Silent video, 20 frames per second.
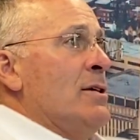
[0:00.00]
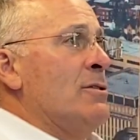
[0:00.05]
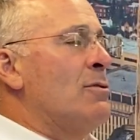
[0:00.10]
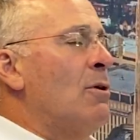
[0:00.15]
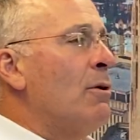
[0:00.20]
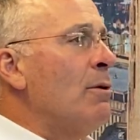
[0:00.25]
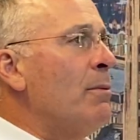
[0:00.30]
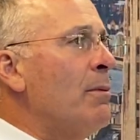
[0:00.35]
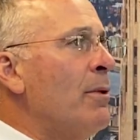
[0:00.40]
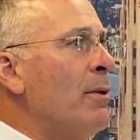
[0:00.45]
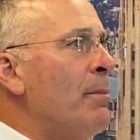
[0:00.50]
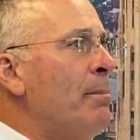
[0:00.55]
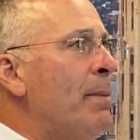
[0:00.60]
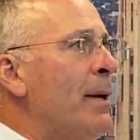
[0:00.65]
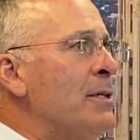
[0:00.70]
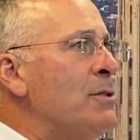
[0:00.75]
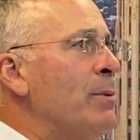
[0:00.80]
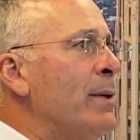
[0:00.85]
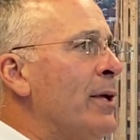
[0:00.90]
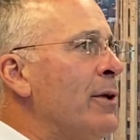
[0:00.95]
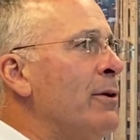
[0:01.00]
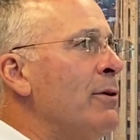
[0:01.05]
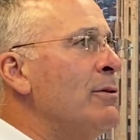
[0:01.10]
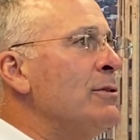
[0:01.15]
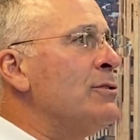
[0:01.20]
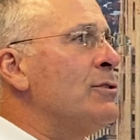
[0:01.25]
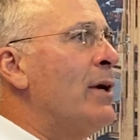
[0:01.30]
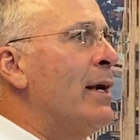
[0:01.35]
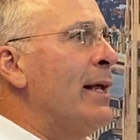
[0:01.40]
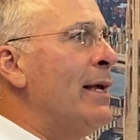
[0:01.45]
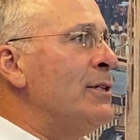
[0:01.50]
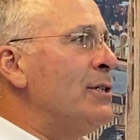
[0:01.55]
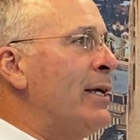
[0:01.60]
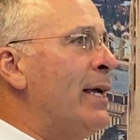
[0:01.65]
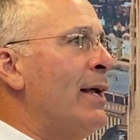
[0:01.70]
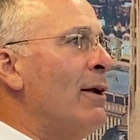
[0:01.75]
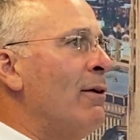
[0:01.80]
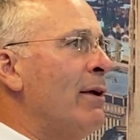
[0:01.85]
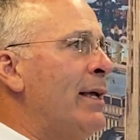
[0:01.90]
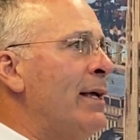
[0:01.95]
That's all the best we can do is try to
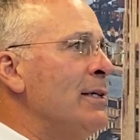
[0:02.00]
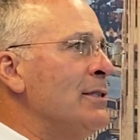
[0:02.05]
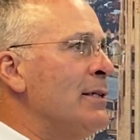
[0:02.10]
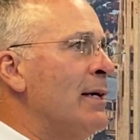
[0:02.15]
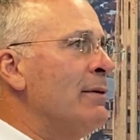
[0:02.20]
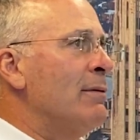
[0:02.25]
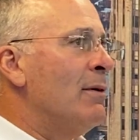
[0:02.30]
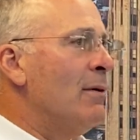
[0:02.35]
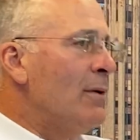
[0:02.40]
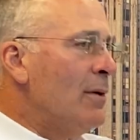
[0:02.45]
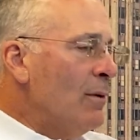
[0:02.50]
educate our kids on